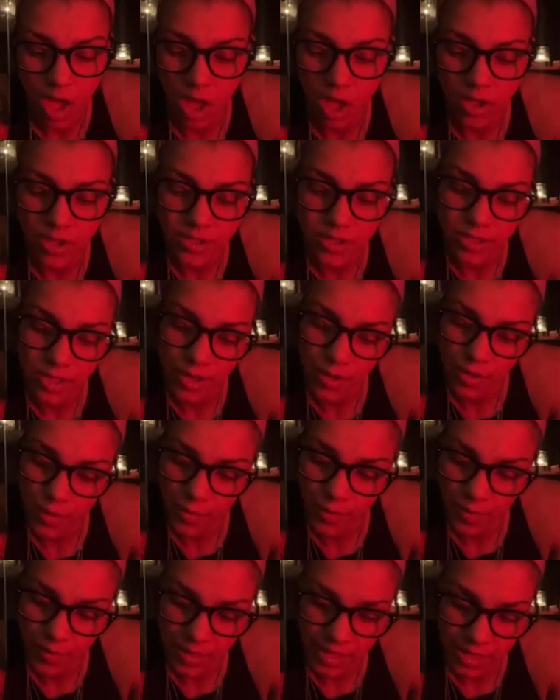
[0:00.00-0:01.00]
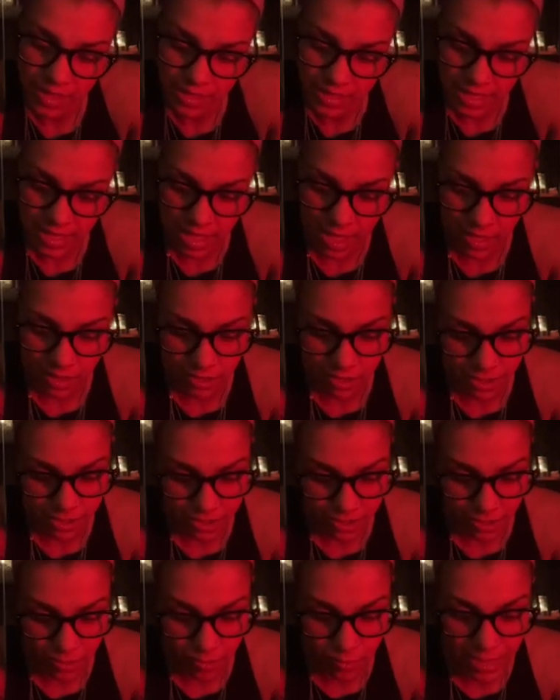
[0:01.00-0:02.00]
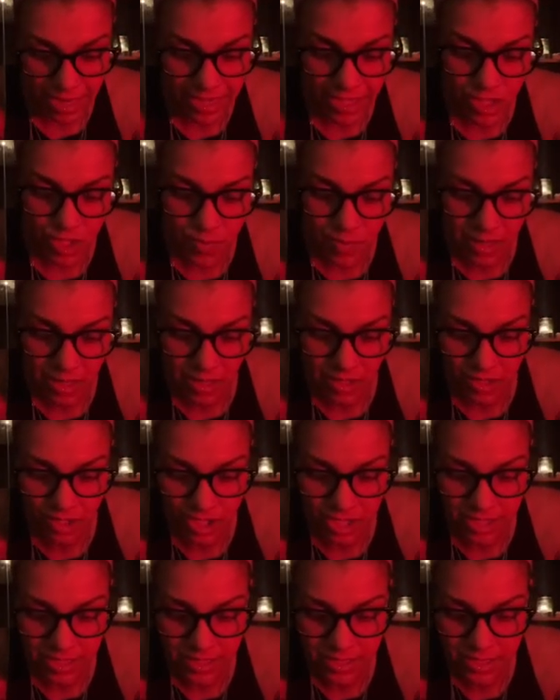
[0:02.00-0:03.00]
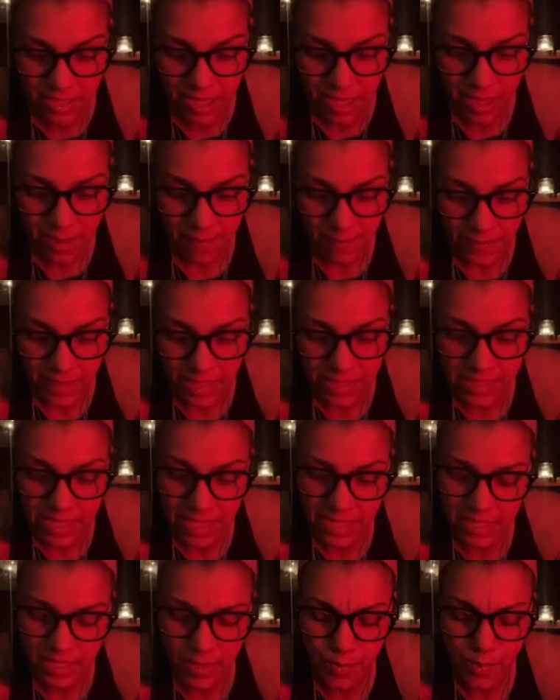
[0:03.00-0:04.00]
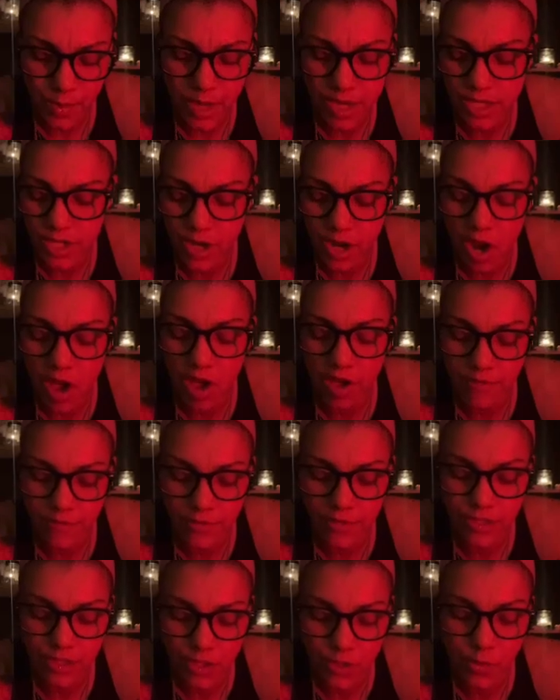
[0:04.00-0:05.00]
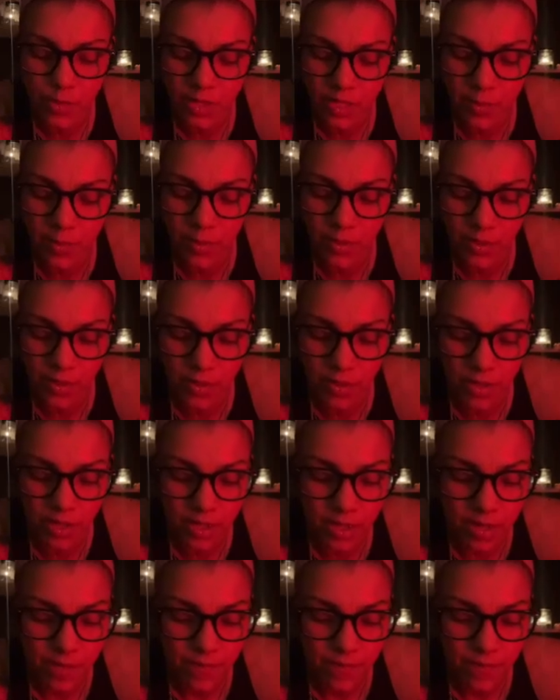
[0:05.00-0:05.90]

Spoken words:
Also, because the elders arrange marriages, it takes the pressure off the two people.